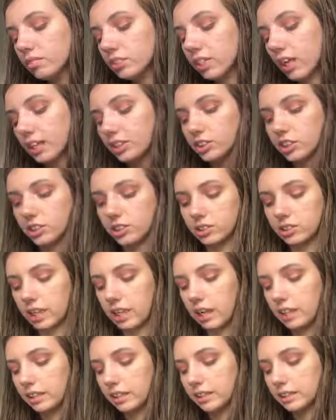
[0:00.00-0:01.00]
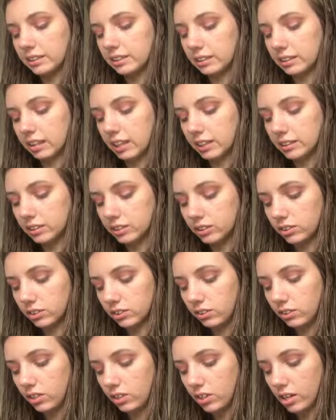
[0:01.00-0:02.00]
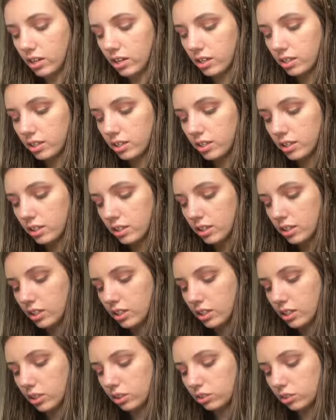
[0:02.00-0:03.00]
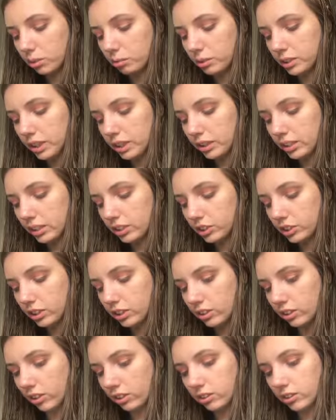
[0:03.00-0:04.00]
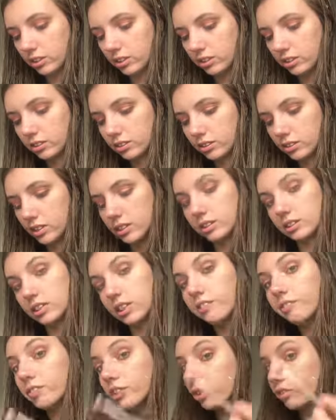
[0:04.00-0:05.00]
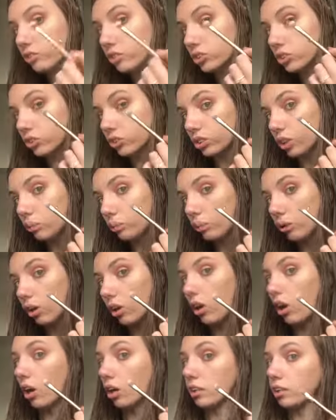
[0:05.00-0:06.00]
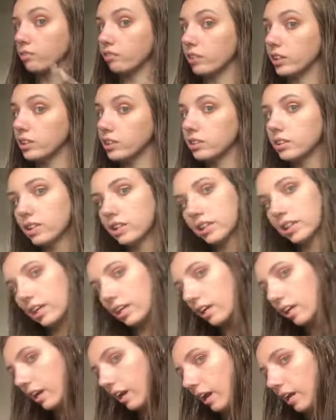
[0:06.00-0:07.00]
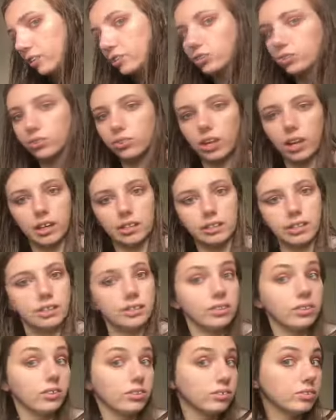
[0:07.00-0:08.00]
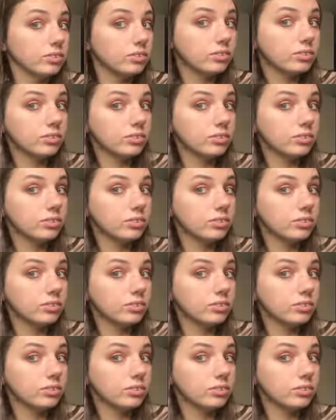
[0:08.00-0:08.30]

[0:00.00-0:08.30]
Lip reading: eyeshadow as a highlight because it lasts a little longer. So I'm going to take that shade Aura and see if it even shows up on the face. Look at that natural highlight though.